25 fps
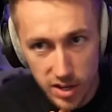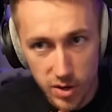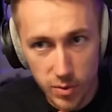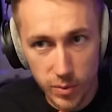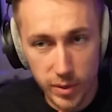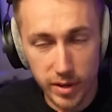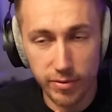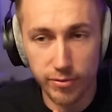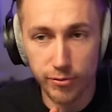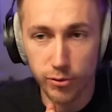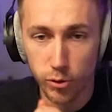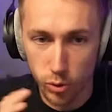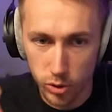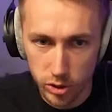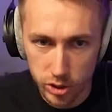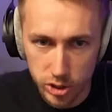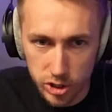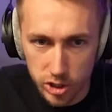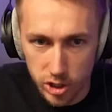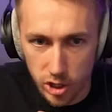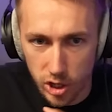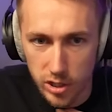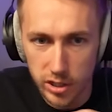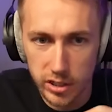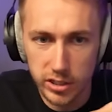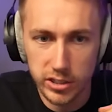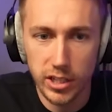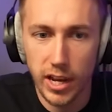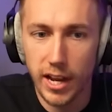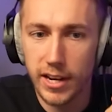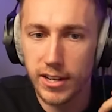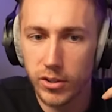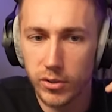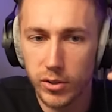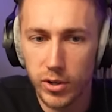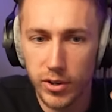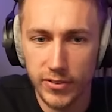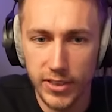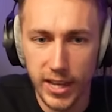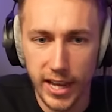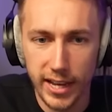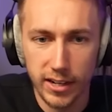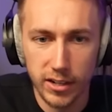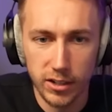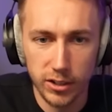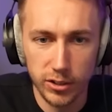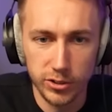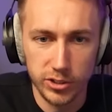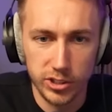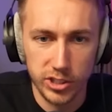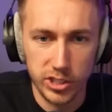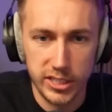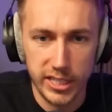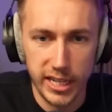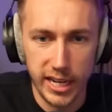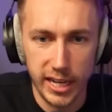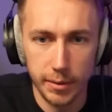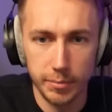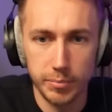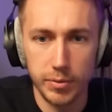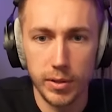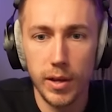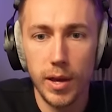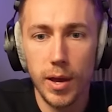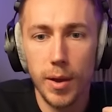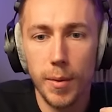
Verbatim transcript: We have $400. I don't know if that includes the tip.